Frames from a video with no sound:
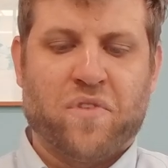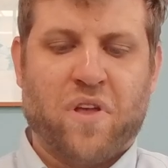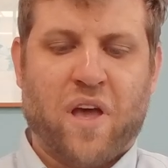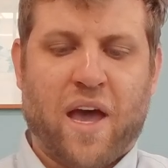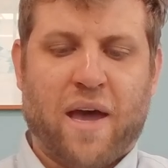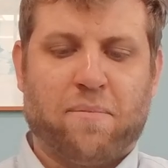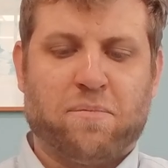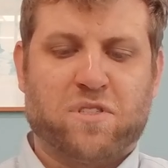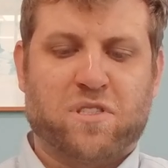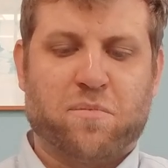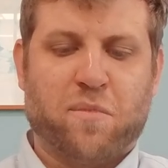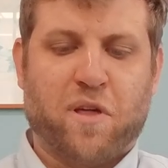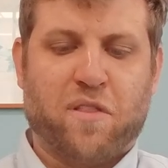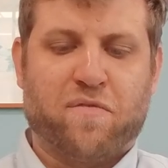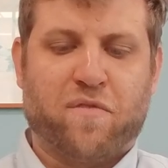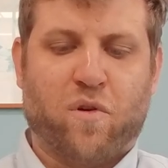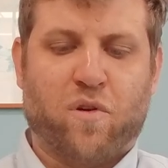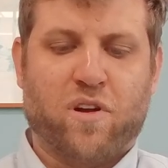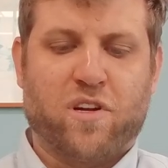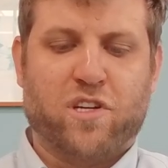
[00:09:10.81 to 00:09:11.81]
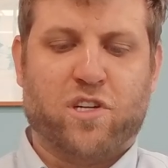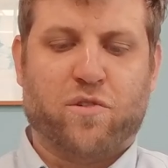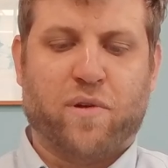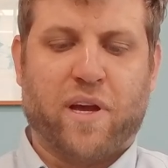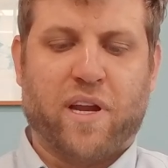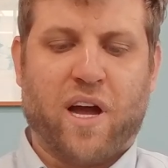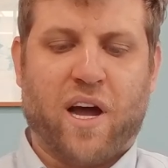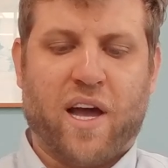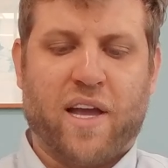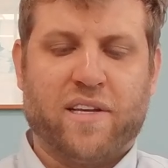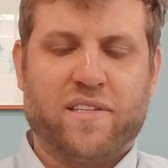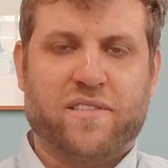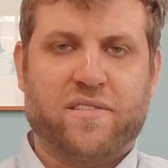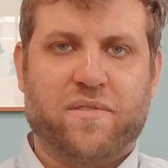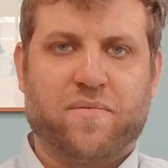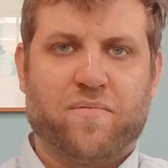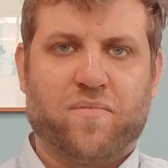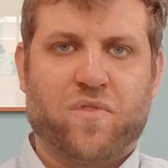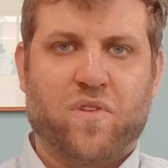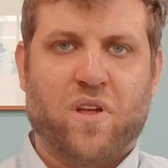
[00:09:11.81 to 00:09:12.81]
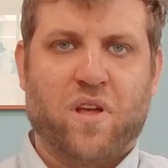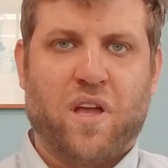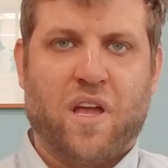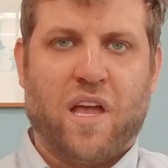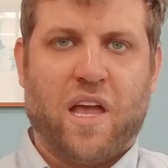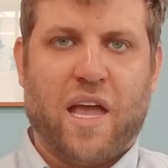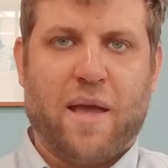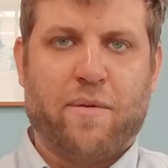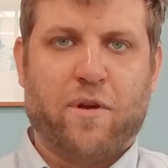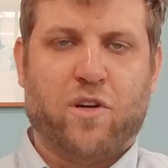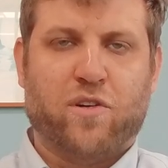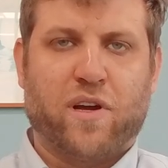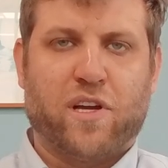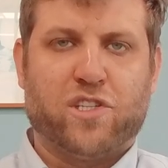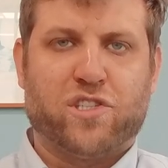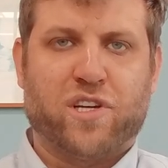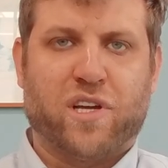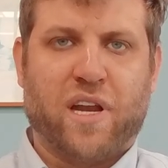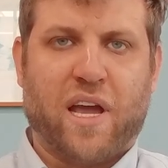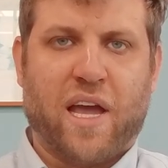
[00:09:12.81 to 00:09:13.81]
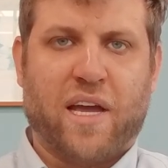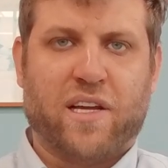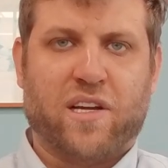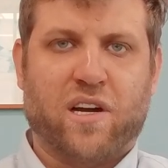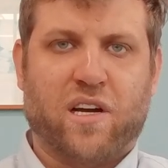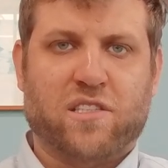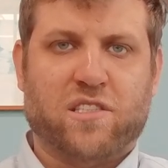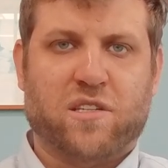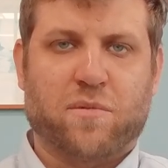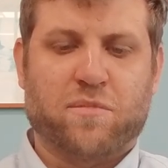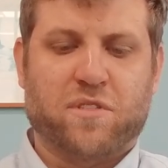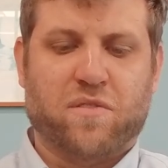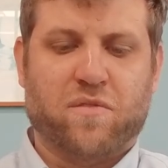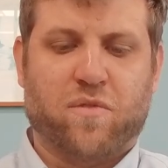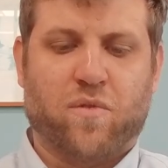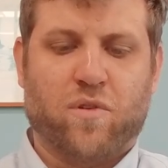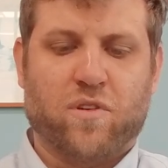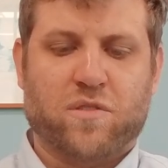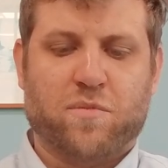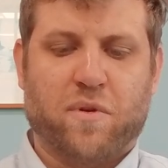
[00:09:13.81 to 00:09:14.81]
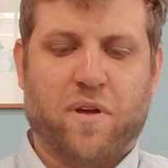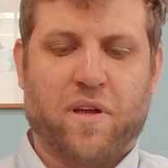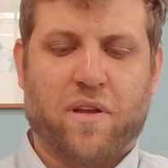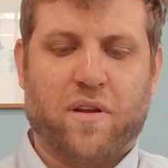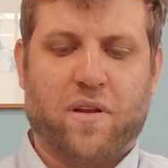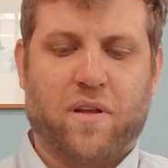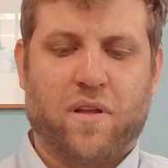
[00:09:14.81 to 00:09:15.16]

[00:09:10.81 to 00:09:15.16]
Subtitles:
Adam Smith voted to create ICE, Immigration and Customs Enforcement.